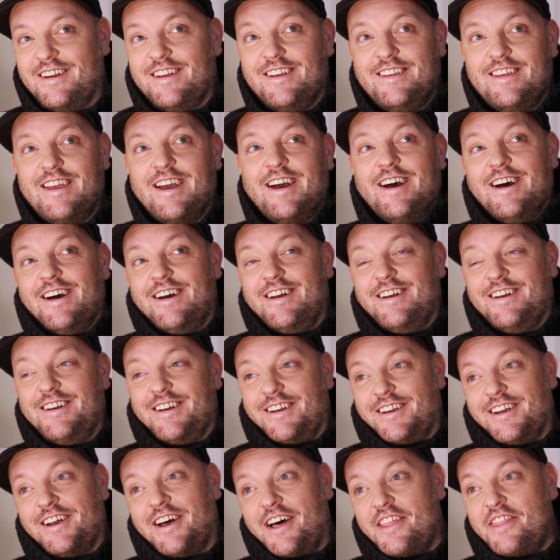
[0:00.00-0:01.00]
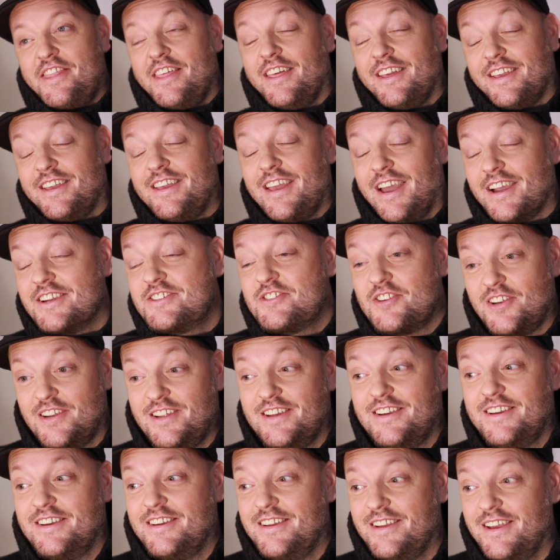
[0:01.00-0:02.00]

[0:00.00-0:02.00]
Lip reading: Yeah, I think, actually.